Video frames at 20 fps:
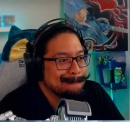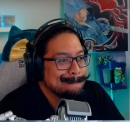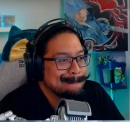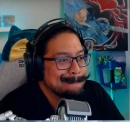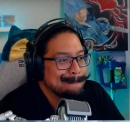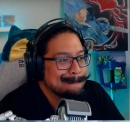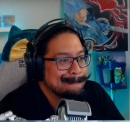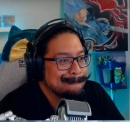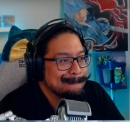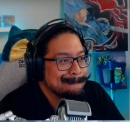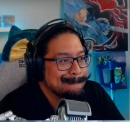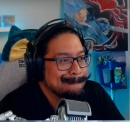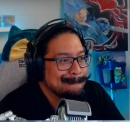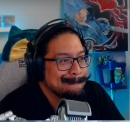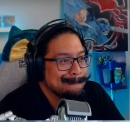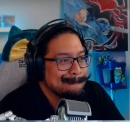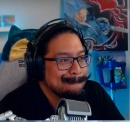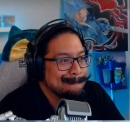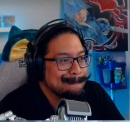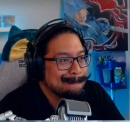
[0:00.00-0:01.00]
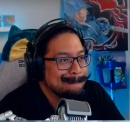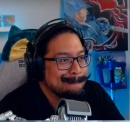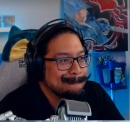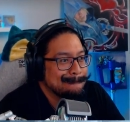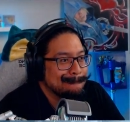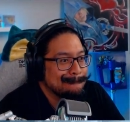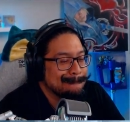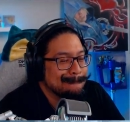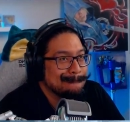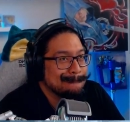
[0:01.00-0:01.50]

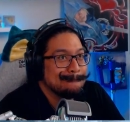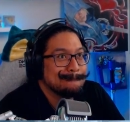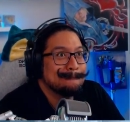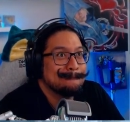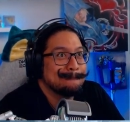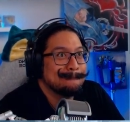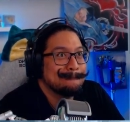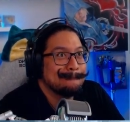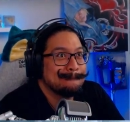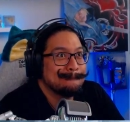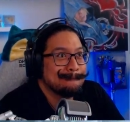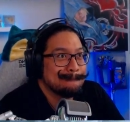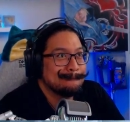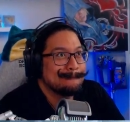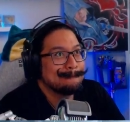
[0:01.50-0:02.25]
Nothing is said.